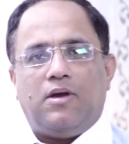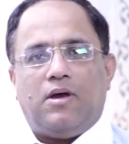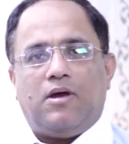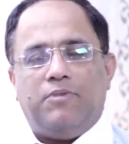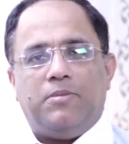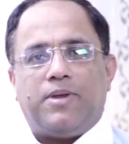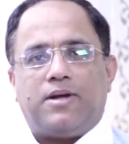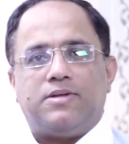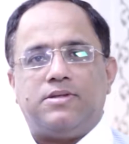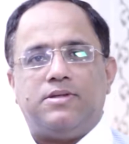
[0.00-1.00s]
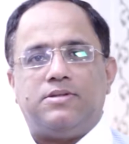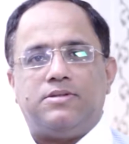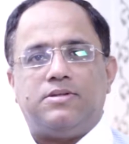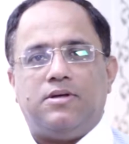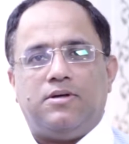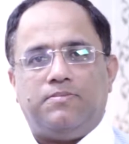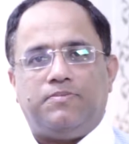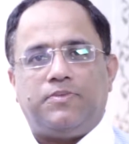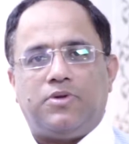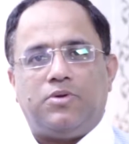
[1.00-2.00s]
I've been practicing since the year
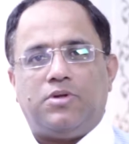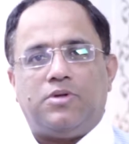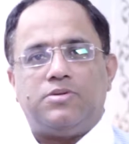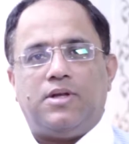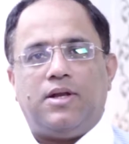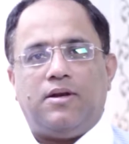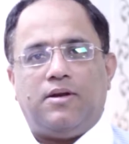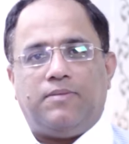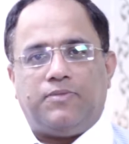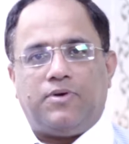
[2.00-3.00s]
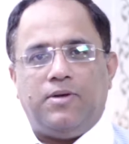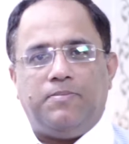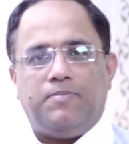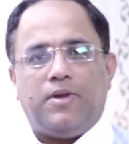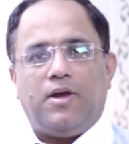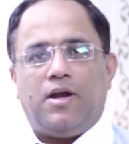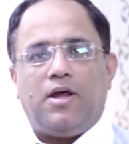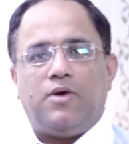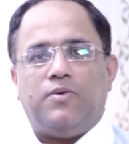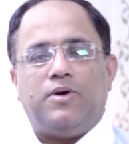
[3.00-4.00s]
2003 and I
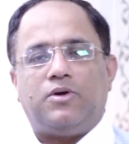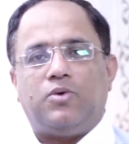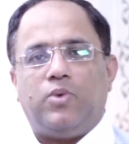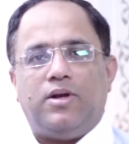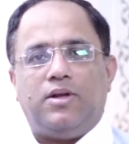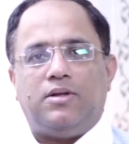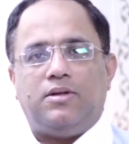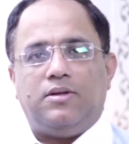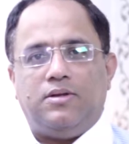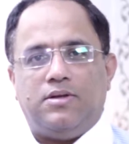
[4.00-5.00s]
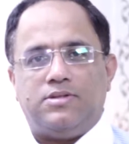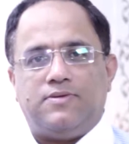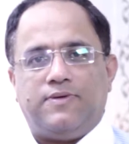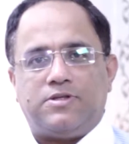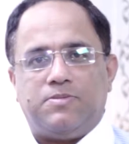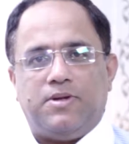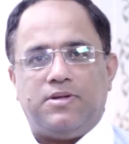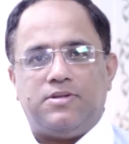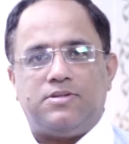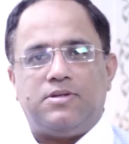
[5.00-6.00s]
have 20 years of
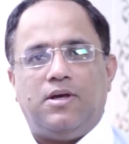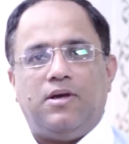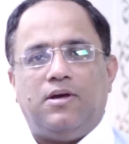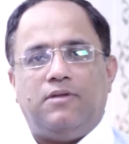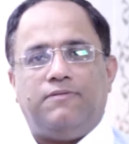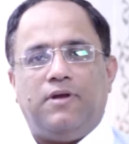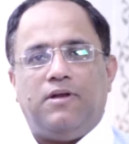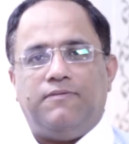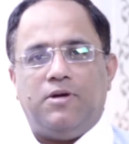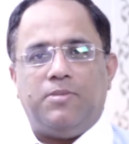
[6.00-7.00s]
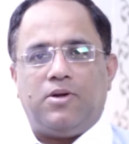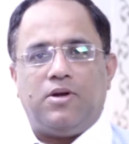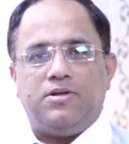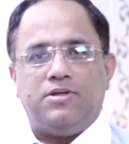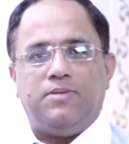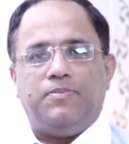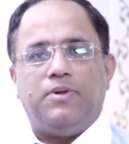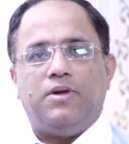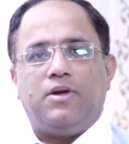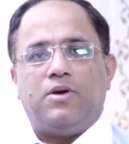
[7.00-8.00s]
experience in the field of dermatology,
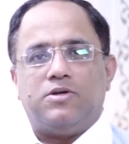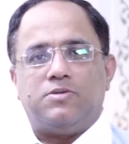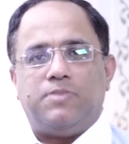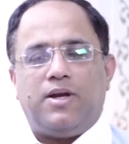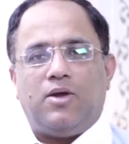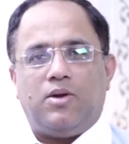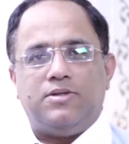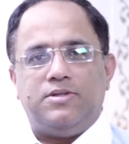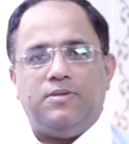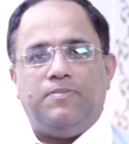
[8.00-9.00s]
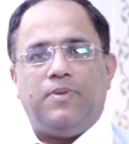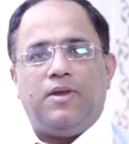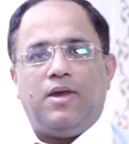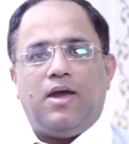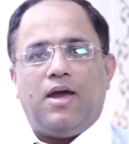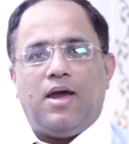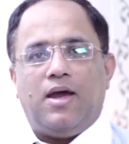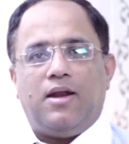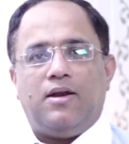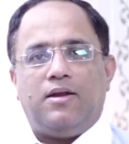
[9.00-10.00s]
cosmetology
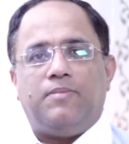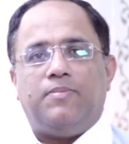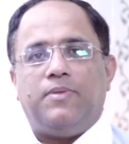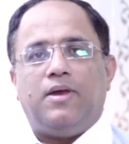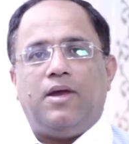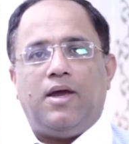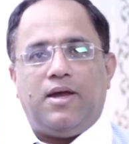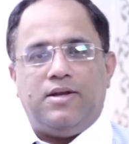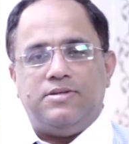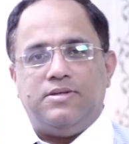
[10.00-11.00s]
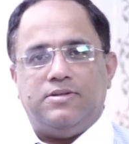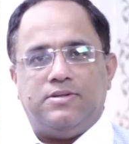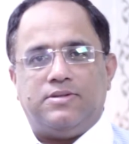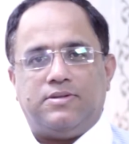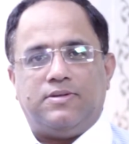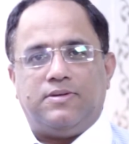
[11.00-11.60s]
and hair diseases.